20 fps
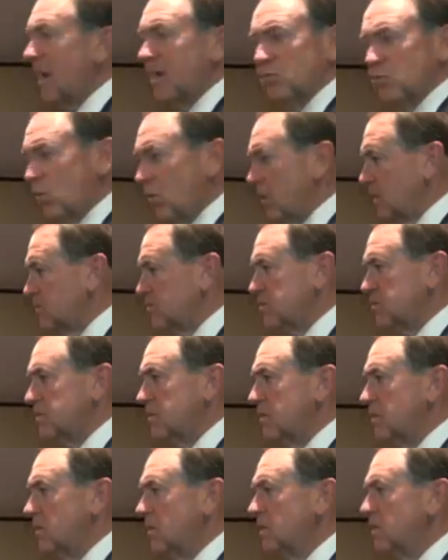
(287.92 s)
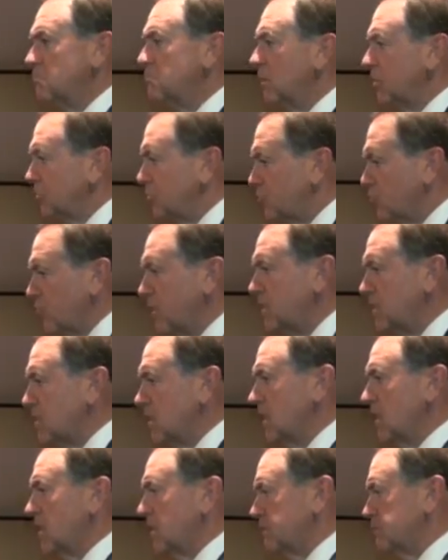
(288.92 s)
not once, but 3
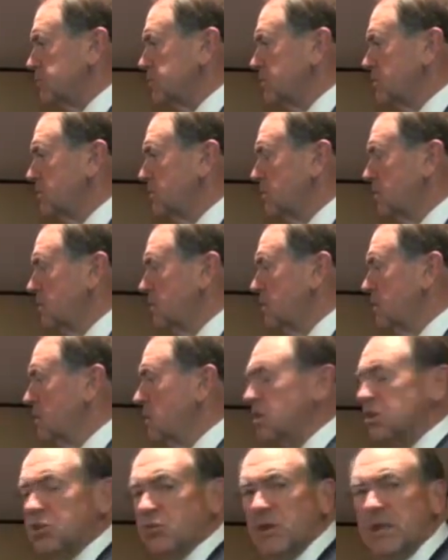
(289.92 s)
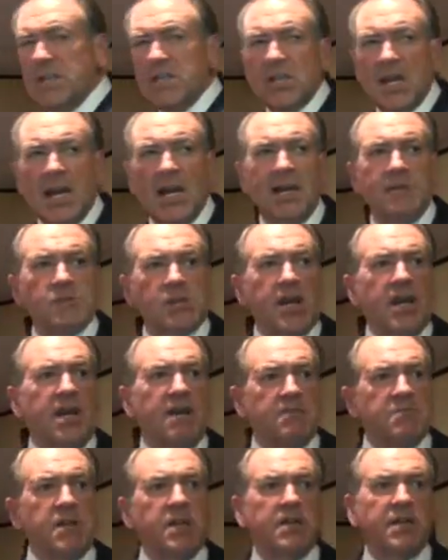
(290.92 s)
times. 3 times I
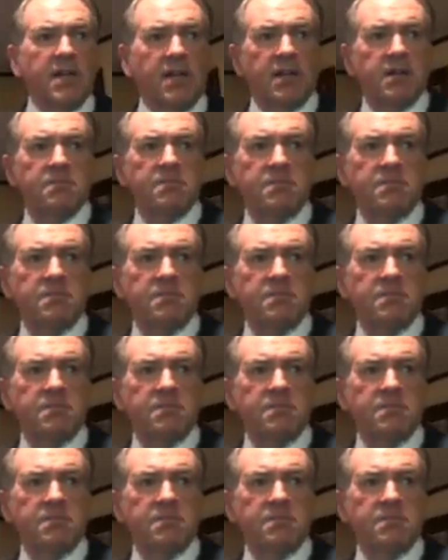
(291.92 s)
have been there.